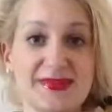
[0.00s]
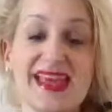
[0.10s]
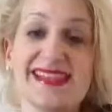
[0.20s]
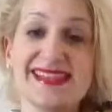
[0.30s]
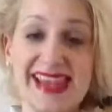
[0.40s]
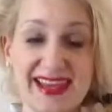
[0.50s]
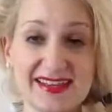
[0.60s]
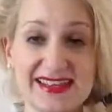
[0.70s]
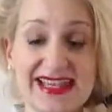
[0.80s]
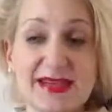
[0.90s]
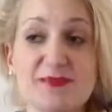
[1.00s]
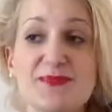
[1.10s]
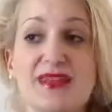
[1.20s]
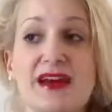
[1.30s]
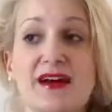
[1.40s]
Secondly,
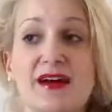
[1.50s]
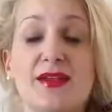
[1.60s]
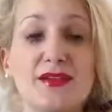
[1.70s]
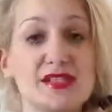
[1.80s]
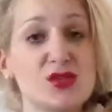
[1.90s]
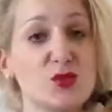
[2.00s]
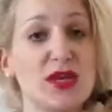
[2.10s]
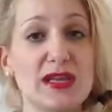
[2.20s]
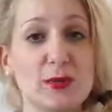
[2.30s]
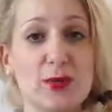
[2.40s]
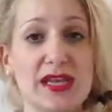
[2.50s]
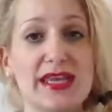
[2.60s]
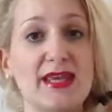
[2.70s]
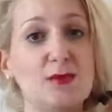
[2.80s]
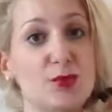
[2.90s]
this is
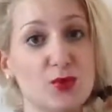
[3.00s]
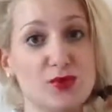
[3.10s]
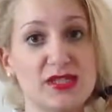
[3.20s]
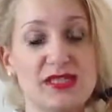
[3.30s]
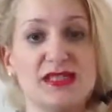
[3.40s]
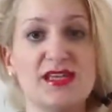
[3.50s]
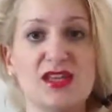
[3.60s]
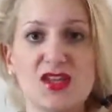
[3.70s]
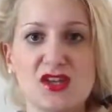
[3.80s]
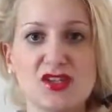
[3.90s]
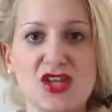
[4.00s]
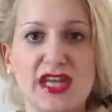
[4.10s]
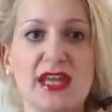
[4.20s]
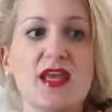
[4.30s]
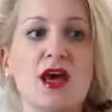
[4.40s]
really important.
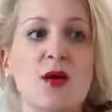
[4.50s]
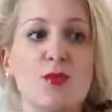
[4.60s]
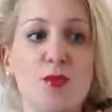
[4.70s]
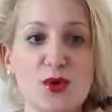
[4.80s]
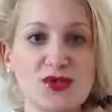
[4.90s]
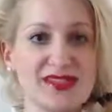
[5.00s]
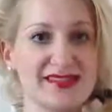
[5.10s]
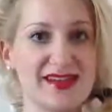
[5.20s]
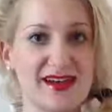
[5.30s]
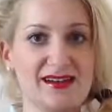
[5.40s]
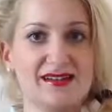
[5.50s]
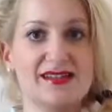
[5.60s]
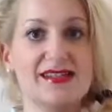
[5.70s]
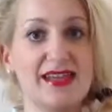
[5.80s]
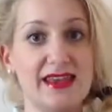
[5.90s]
Usually, most
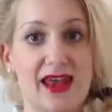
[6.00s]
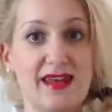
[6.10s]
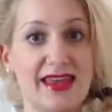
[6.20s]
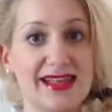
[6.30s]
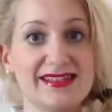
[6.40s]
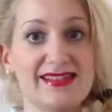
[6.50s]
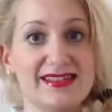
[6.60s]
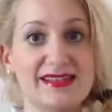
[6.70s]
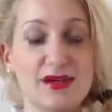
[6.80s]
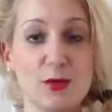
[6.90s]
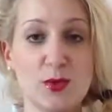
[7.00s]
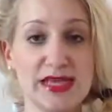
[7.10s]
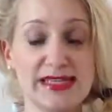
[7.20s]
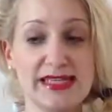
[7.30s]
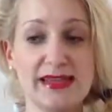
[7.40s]
tasks in IELTS
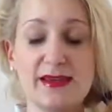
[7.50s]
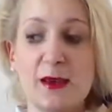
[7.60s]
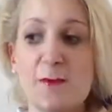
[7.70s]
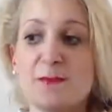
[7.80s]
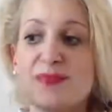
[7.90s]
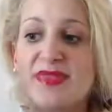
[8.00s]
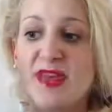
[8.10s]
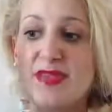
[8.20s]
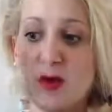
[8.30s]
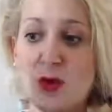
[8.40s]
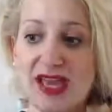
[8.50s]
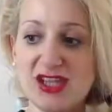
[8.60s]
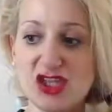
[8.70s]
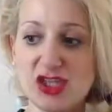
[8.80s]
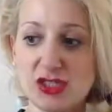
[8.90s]
reading, the
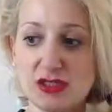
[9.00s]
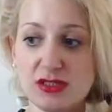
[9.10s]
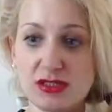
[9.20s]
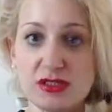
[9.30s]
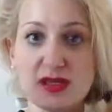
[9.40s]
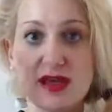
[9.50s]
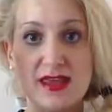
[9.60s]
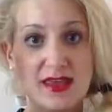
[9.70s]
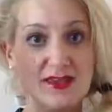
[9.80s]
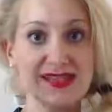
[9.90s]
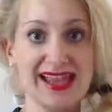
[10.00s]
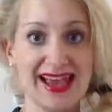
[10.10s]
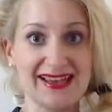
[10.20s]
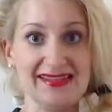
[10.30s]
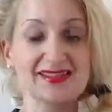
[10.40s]
questions in the
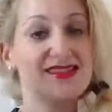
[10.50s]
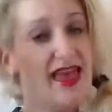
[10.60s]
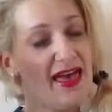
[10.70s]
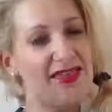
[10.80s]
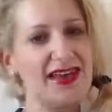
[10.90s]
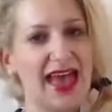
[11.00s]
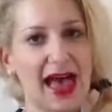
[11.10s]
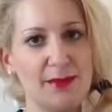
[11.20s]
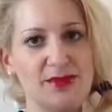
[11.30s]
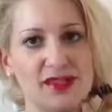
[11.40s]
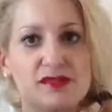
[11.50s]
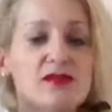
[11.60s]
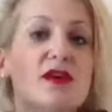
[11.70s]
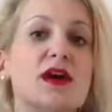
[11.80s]
tasks and the gaps